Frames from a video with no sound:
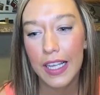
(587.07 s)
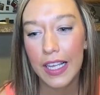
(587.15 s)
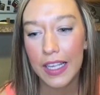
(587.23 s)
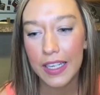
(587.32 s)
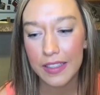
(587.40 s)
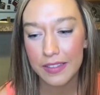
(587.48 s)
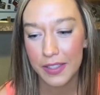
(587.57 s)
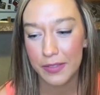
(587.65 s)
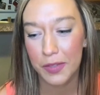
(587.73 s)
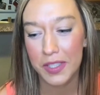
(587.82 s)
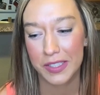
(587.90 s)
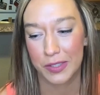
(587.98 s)
any
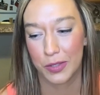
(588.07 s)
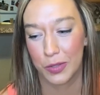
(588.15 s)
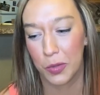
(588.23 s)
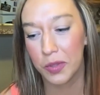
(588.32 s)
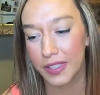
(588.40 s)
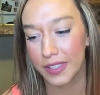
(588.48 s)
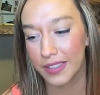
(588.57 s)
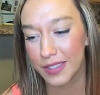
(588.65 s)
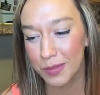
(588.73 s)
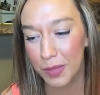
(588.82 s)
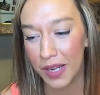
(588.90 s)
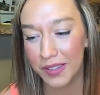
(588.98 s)
like funny stories
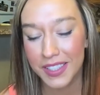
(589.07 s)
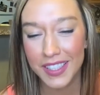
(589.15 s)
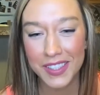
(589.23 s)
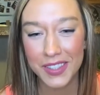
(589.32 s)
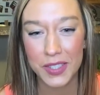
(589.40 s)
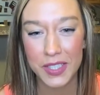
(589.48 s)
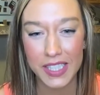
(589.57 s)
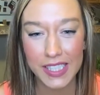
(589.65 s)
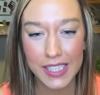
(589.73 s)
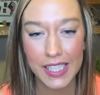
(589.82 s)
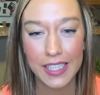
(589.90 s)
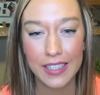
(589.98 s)
about it or
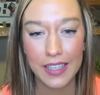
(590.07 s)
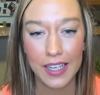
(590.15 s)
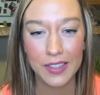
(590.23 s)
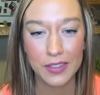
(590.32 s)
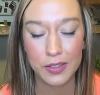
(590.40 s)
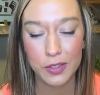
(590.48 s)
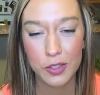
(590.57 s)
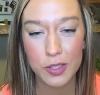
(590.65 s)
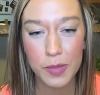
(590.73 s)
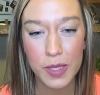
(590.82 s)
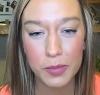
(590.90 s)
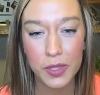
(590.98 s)
anything. I don't know,
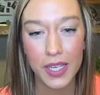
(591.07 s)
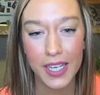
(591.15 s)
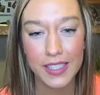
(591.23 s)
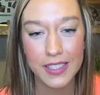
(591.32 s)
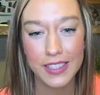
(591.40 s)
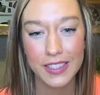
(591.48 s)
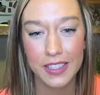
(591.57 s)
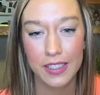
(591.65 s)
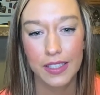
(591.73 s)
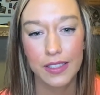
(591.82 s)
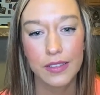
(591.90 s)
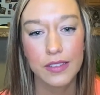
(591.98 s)
just people asking
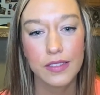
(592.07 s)
like.